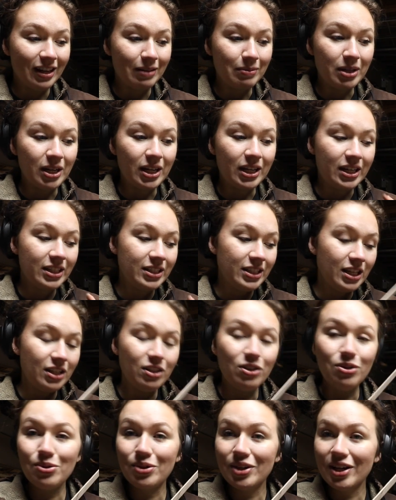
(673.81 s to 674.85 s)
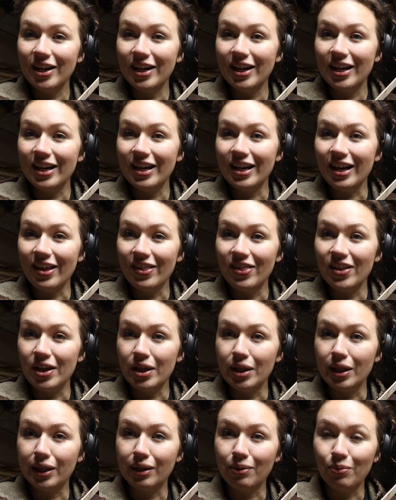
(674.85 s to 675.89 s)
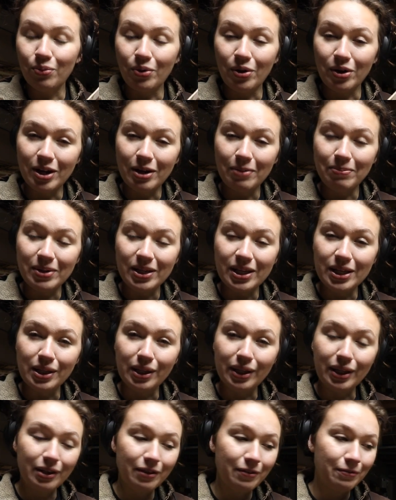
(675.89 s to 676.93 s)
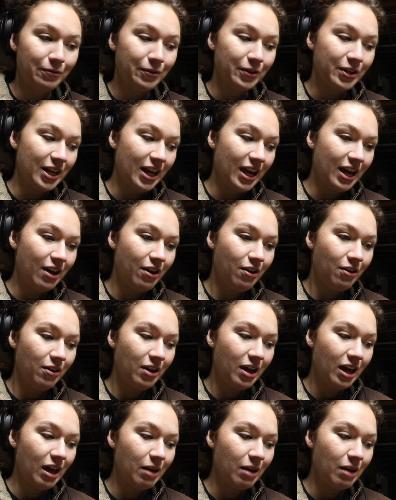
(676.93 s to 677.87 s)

I'm gonna continue cutting this walnut piece for now.